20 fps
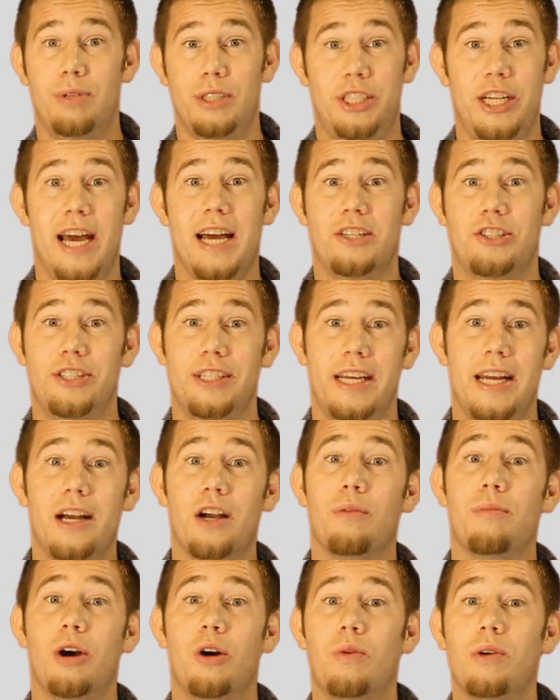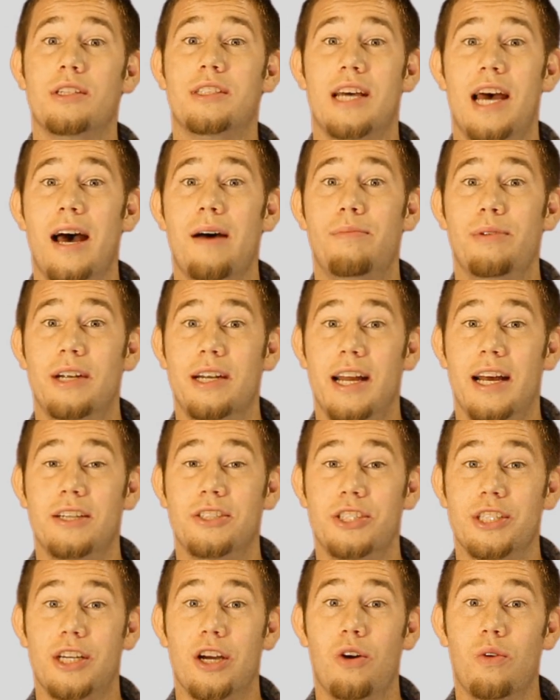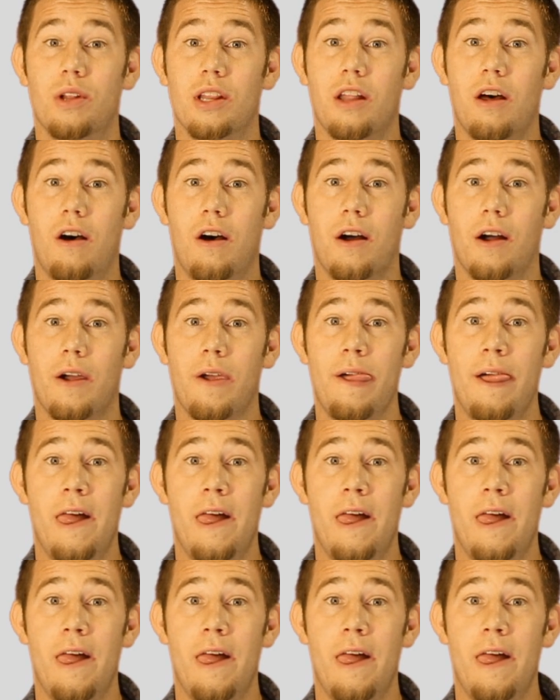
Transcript: but you actually care about what's happening as you go along.